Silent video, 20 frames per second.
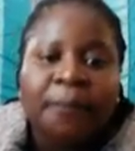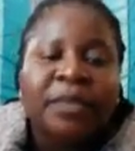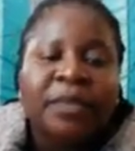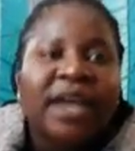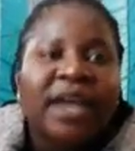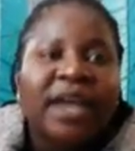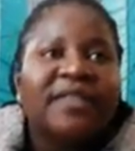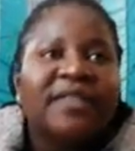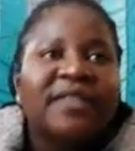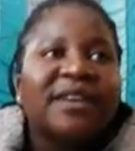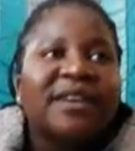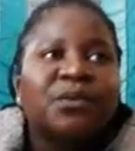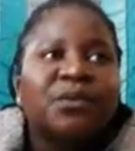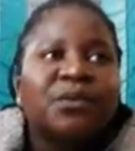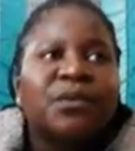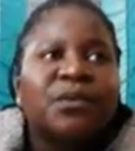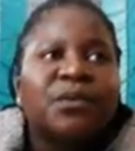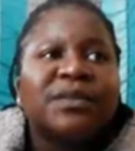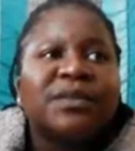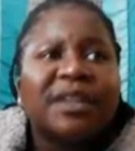And that
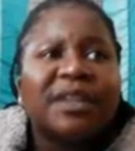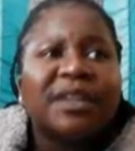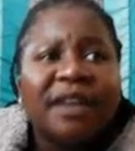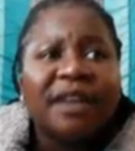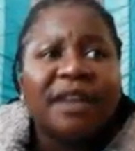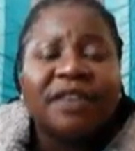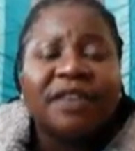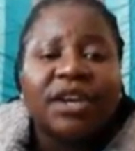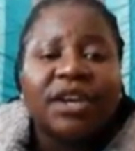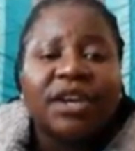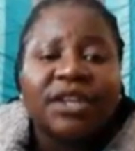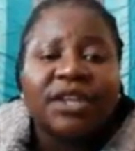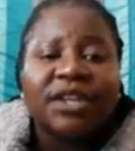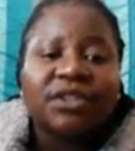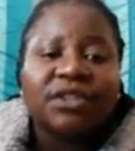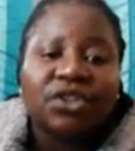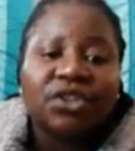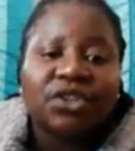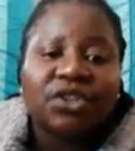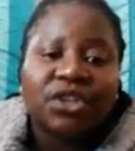South Africa is
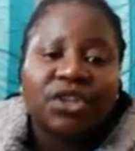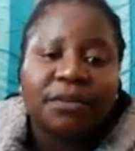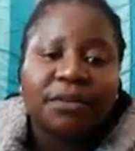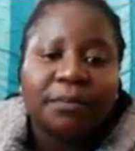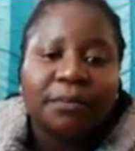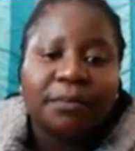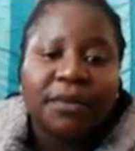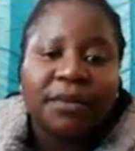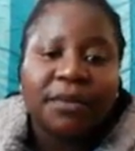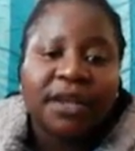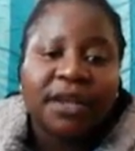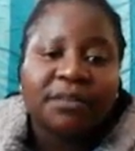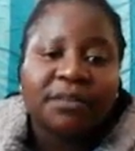such a